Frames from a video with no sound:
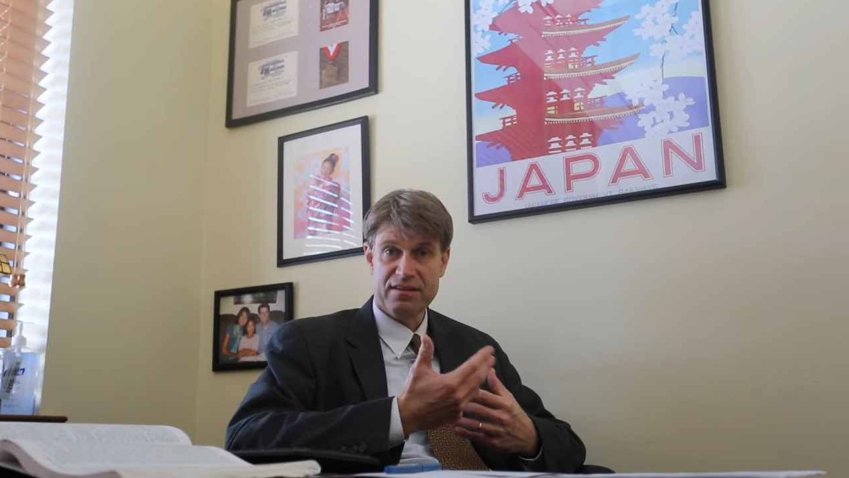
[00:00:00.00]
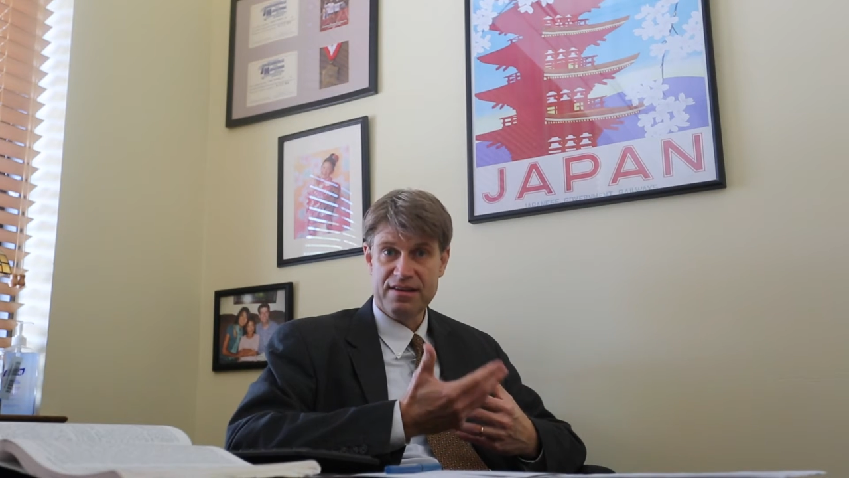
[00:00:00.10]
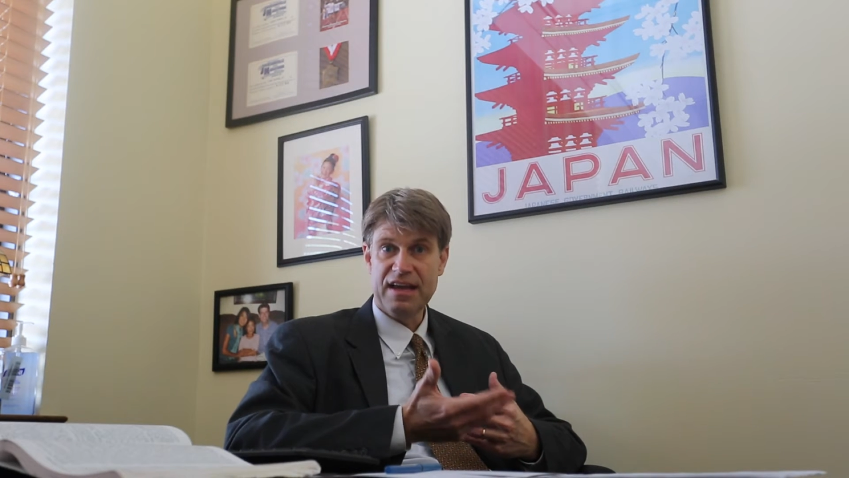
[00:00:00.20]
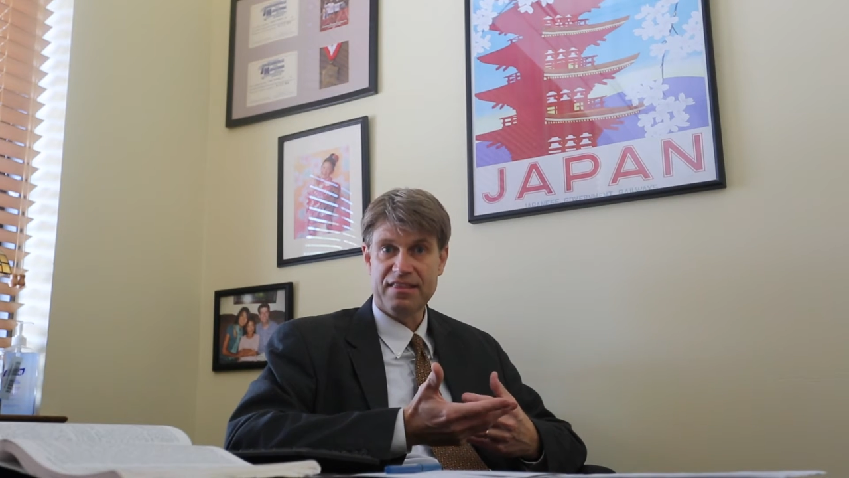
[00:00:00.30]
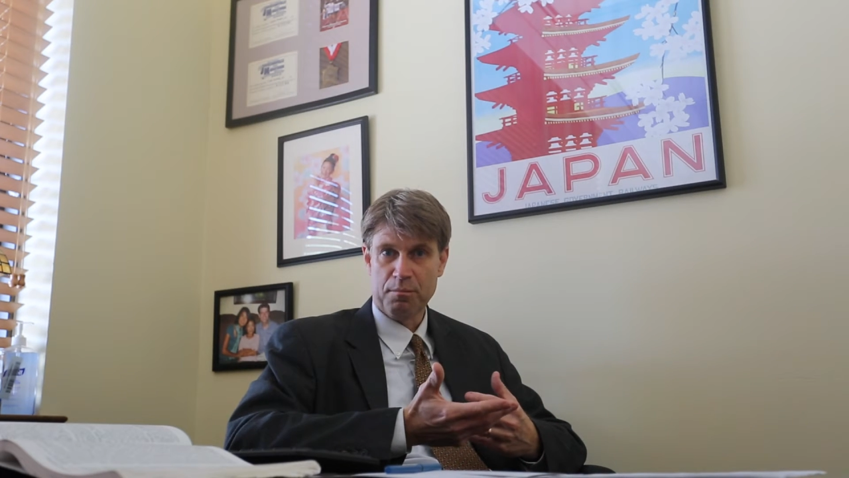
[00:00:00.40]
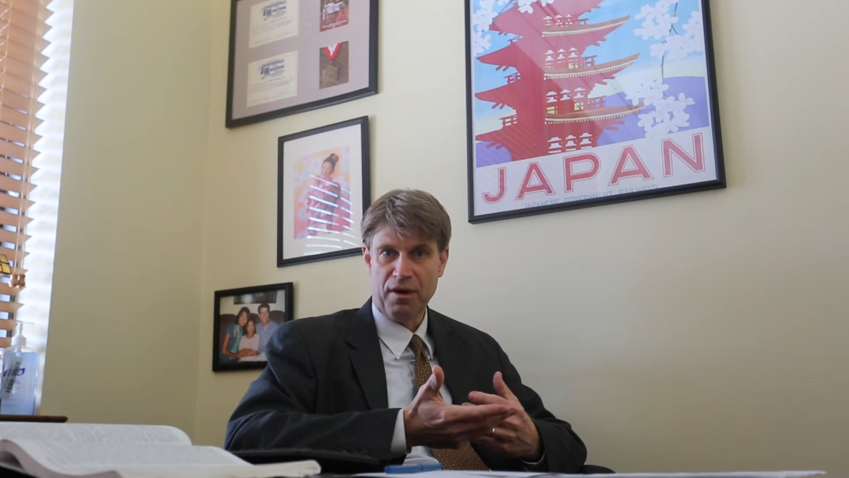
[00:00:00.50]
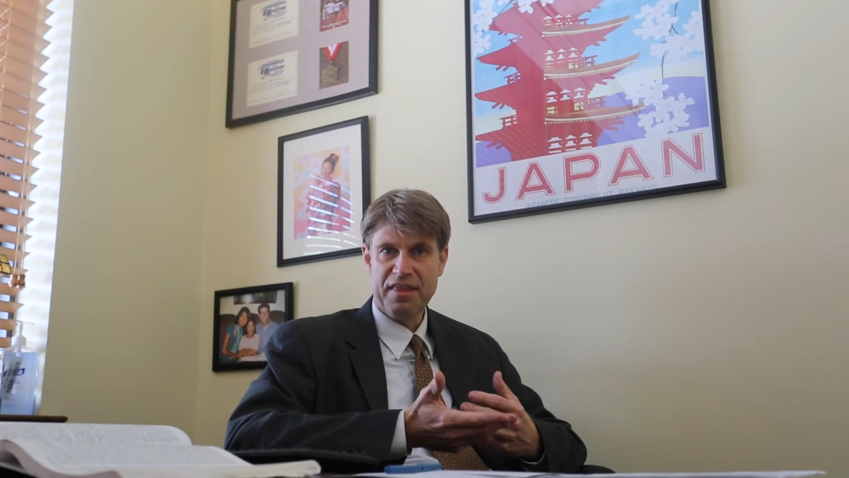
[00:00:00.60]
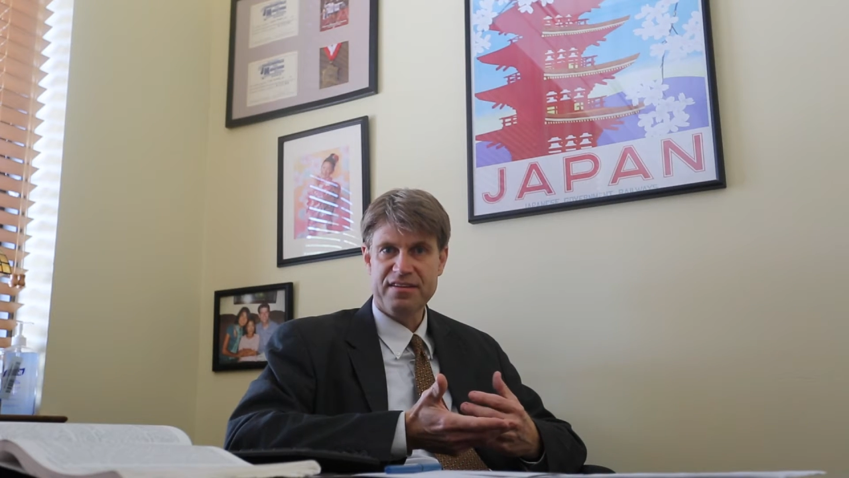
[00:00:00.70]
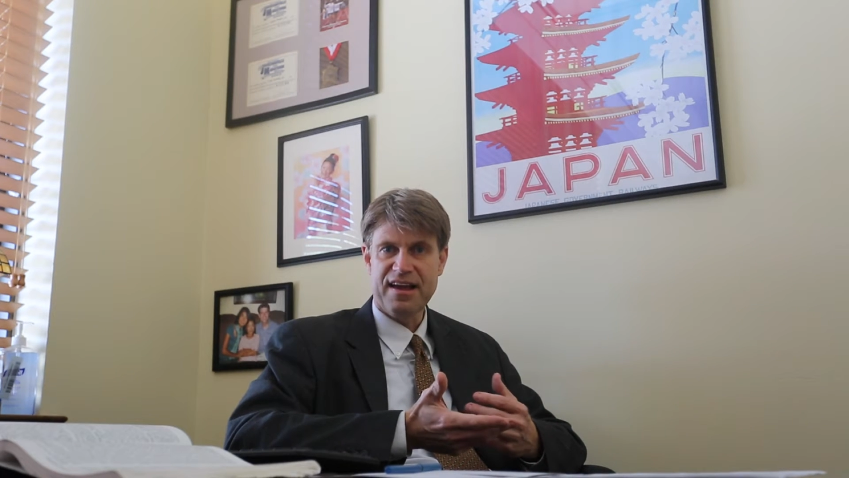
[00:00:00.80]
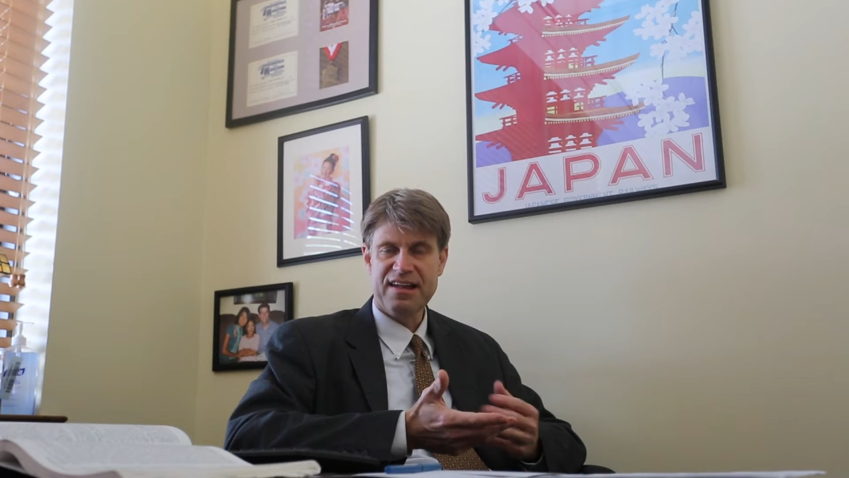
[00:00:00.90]
to take the
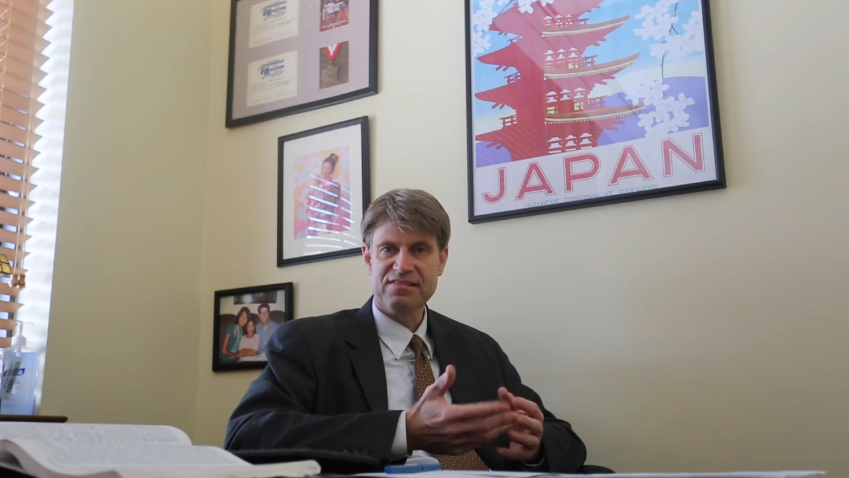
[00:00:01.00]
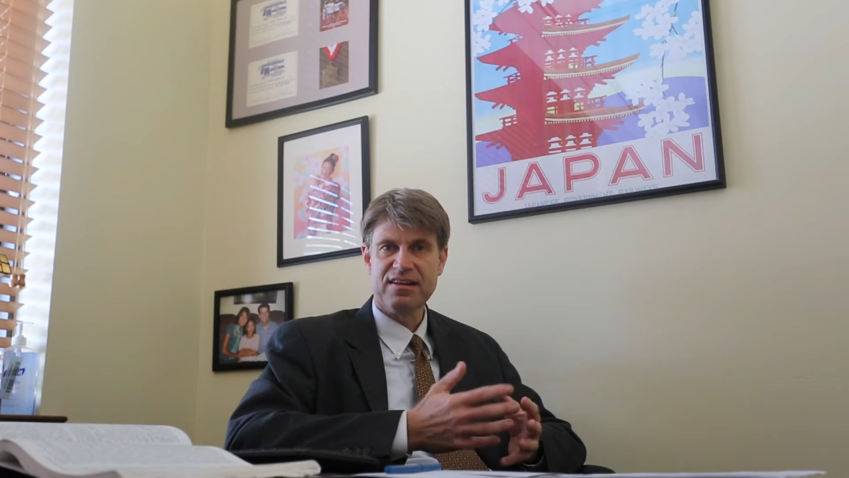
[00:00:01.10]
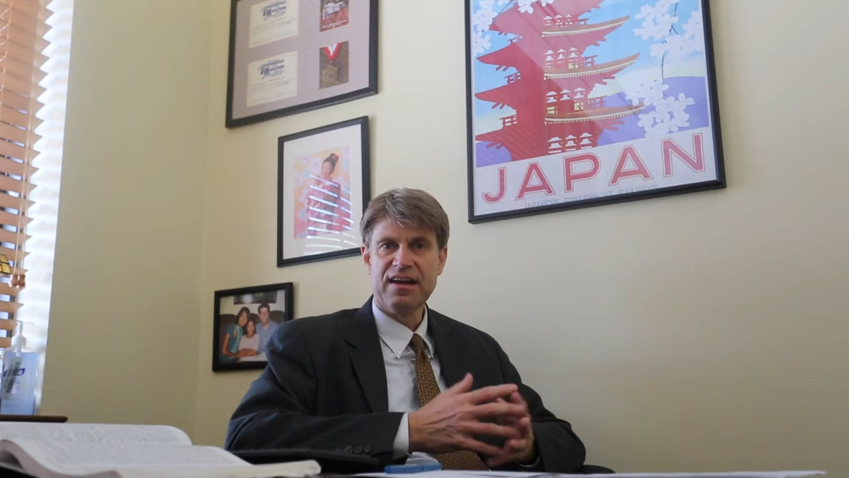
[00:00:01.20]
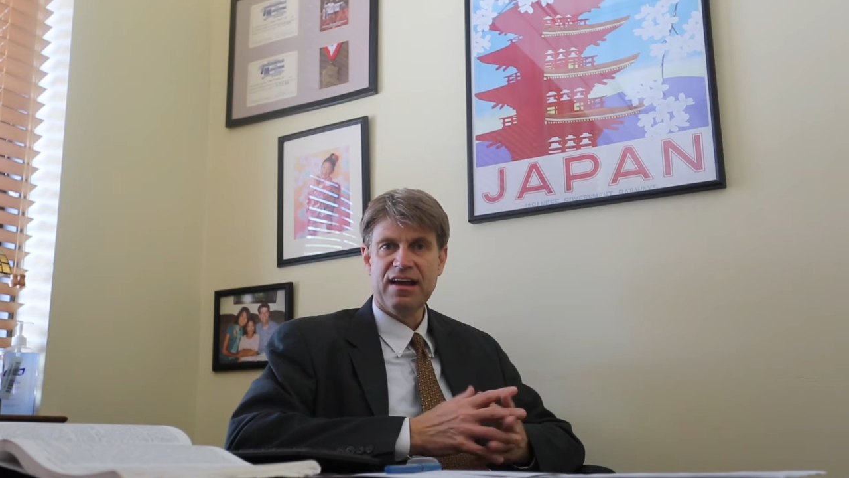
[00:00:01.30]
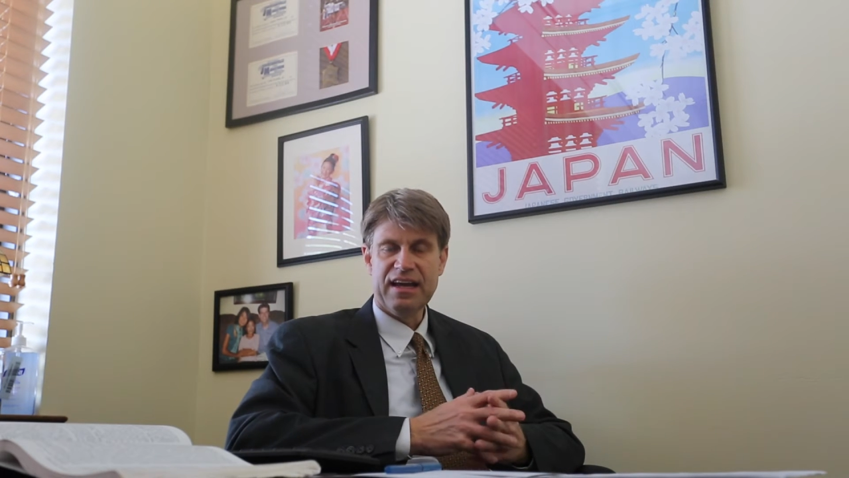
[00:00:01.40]
breath test,